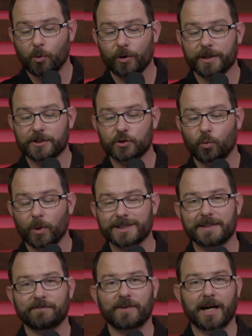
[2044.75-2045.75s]
more than
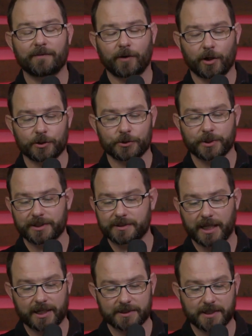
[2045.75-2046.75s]
2,500
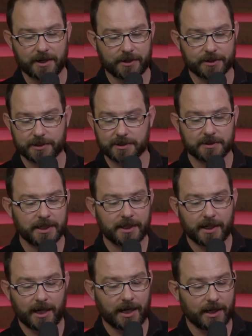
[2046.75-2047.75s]
data centers
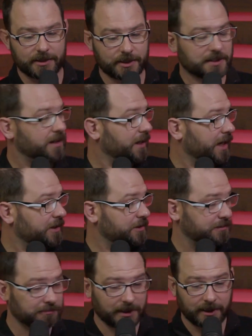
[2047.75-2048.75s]
just in the
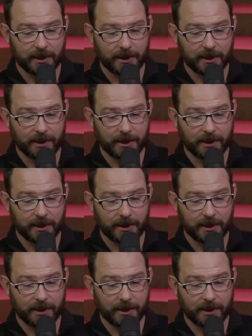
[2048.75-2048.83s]
nation.